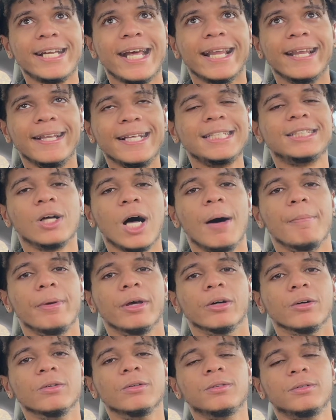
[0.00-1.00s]
at least a
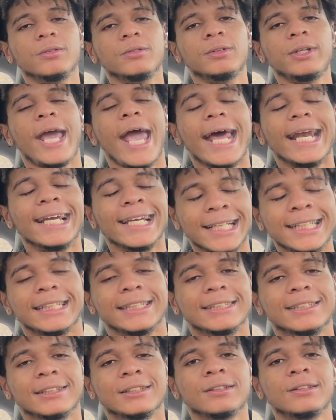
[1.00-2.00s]
mil, at
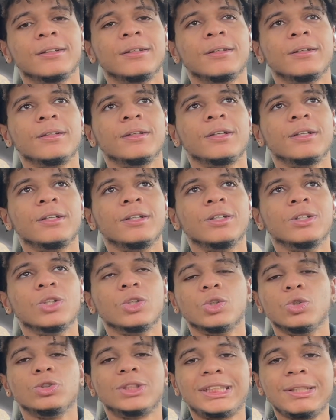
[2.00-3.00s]
least.
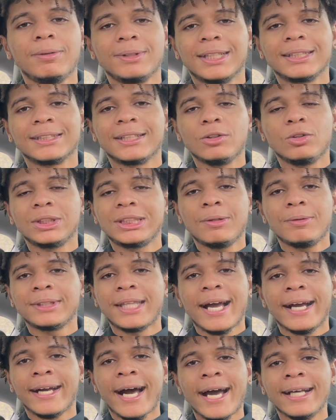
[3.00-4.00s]
You see what this? You see what
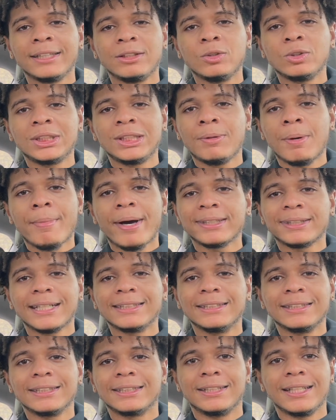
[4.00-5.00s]
that guy? You see what Mike
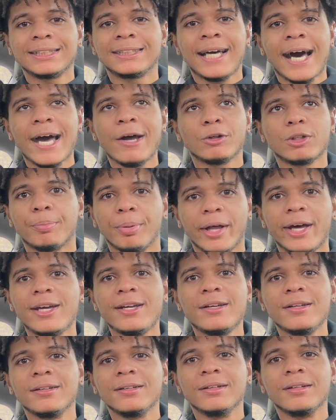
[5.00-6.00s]
Tyson did to this guy on the
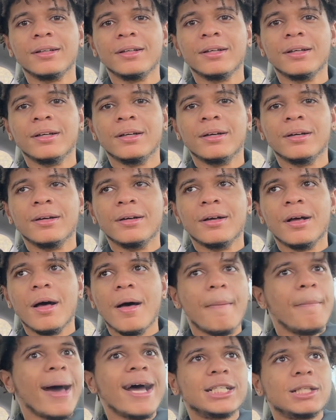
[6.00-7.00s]
plane?
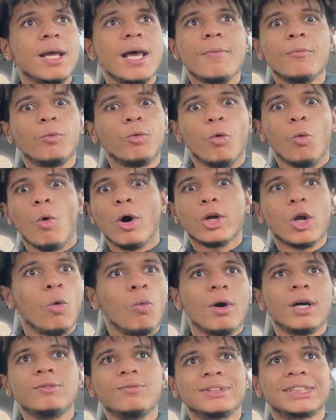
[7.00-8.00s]
Imagine him one
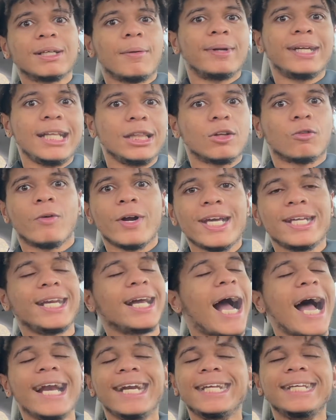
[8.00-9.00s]
on one with someone in the ring.
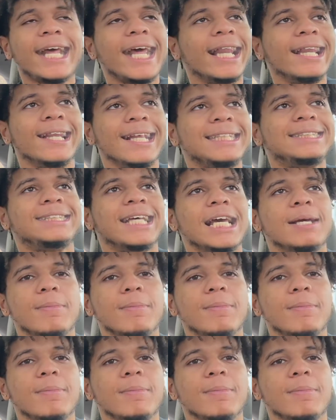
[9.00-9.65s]
I need at least a